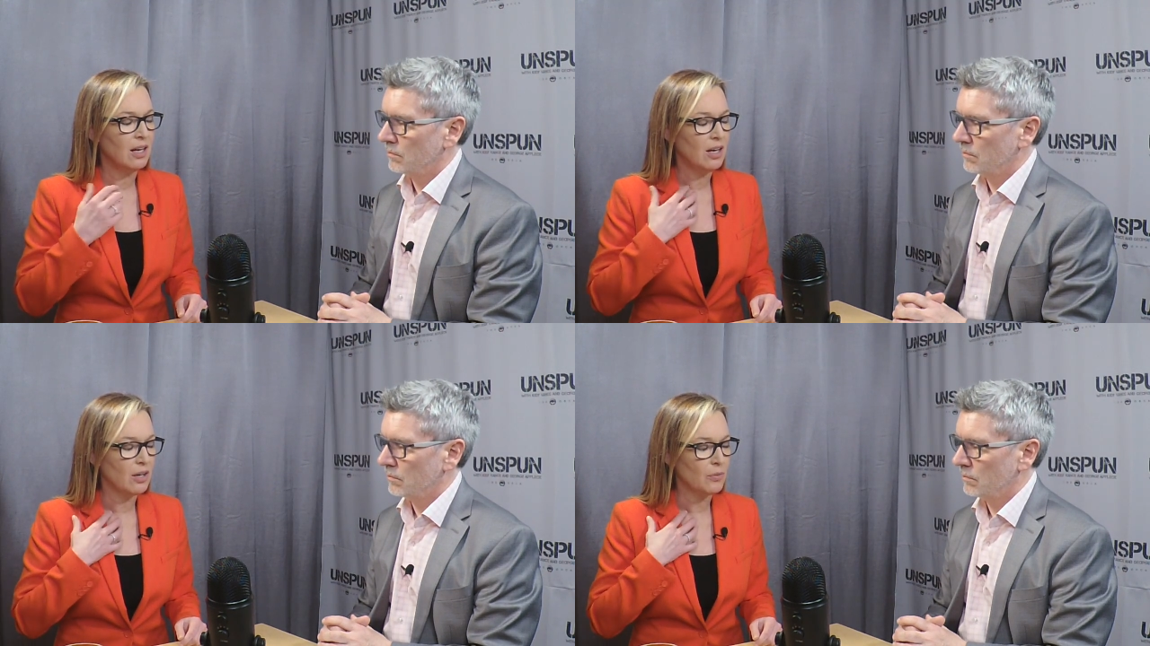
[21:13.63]

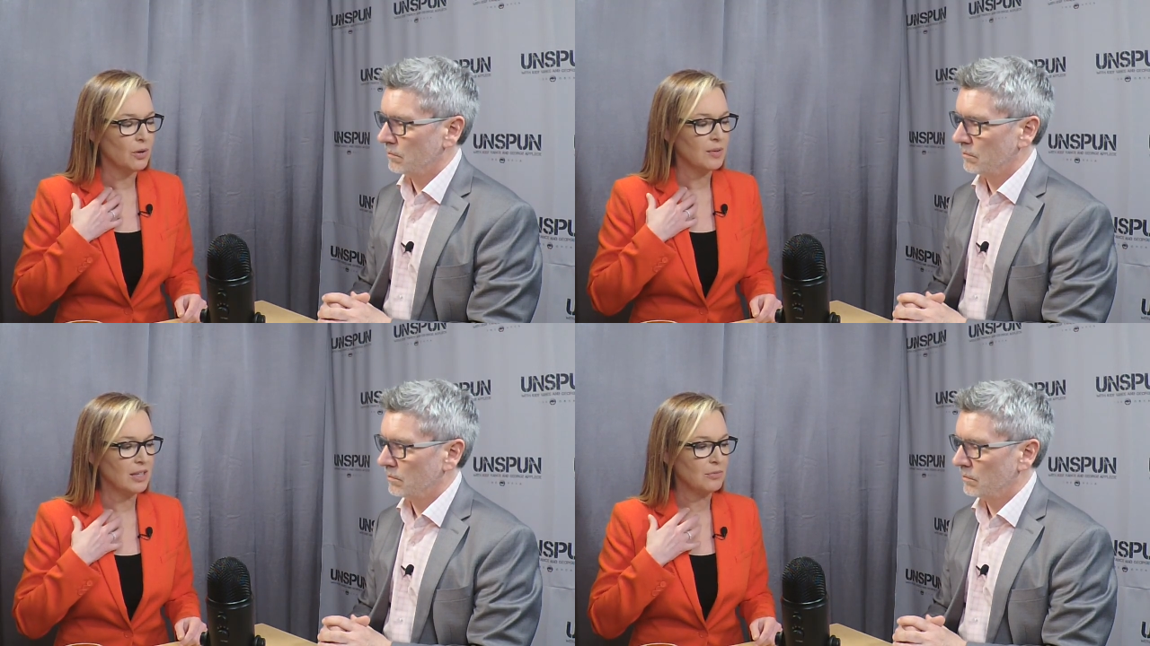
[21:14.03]

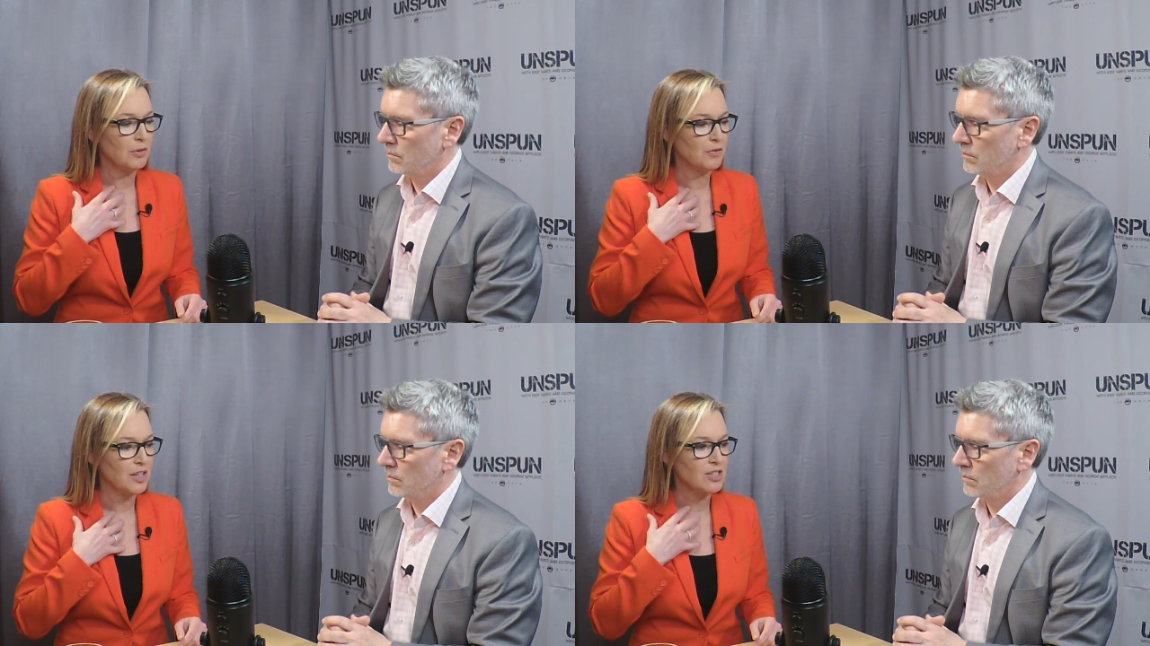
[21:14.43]
Speaker 1: heartwarming and
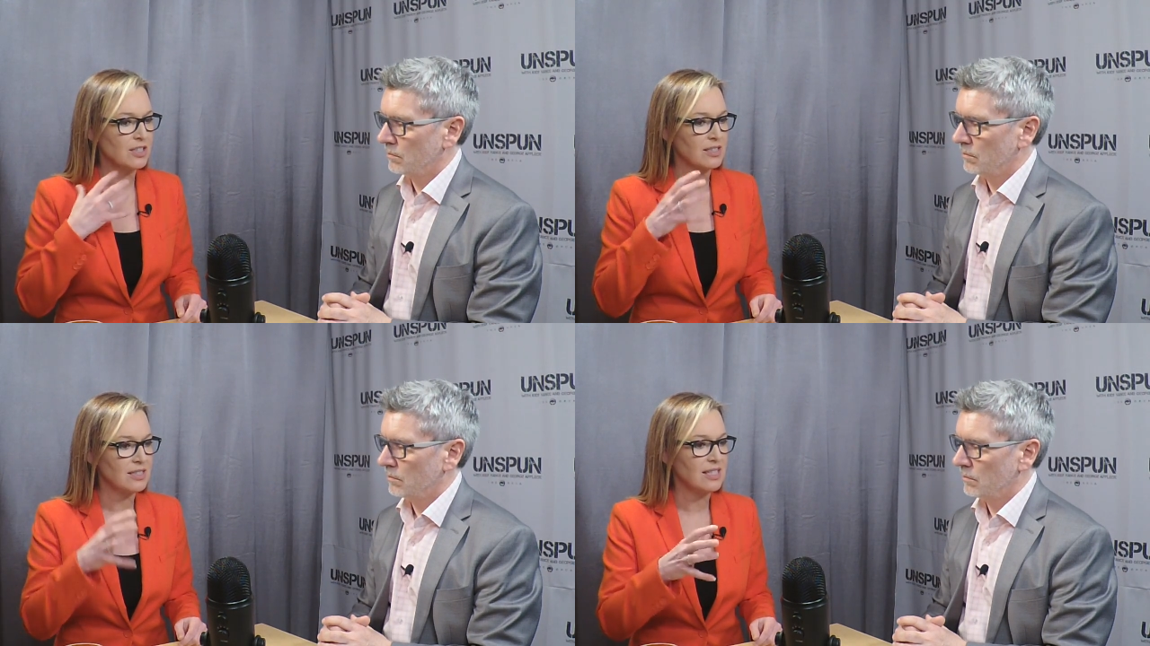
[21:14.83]

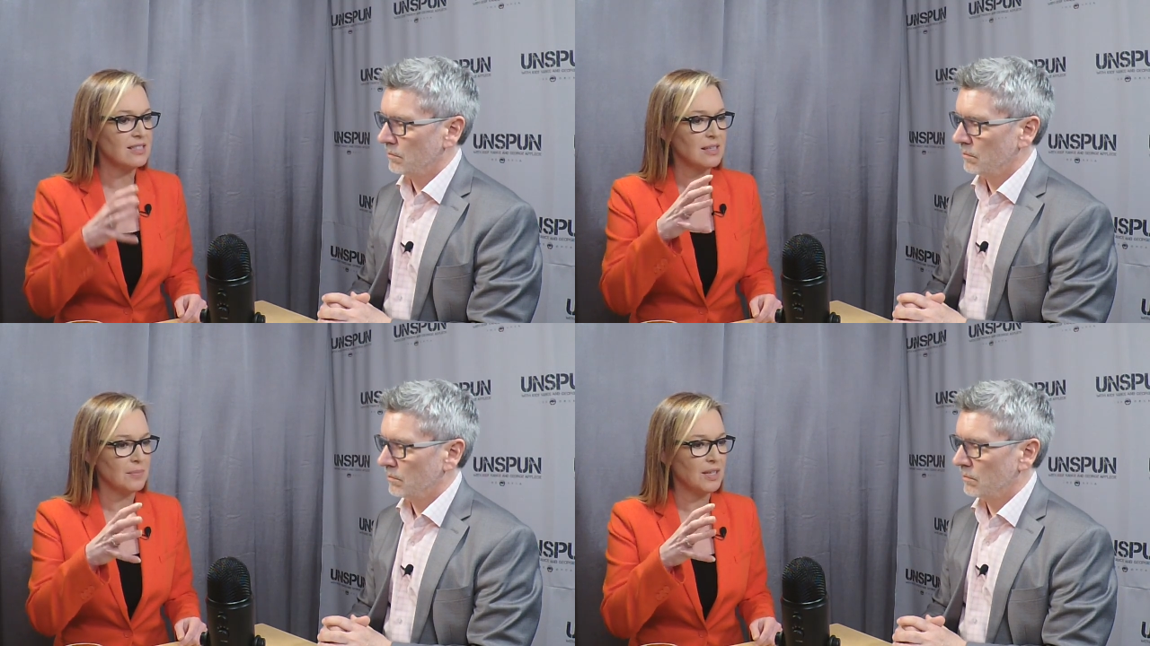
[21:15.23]
refreshing to see
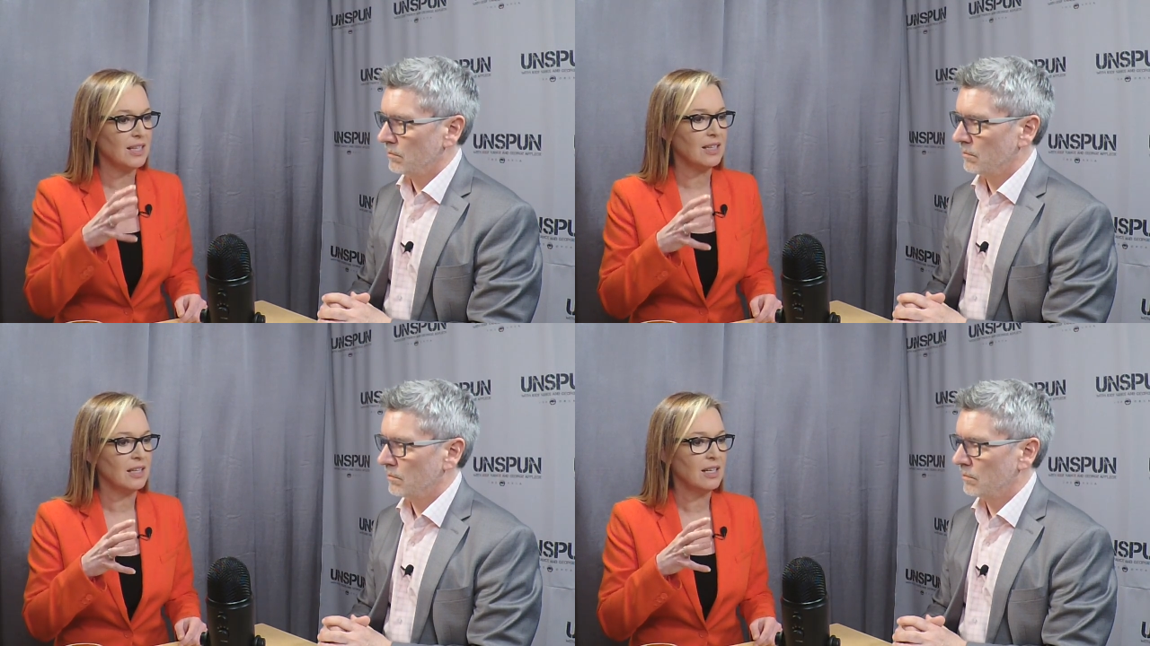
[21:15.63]
somebody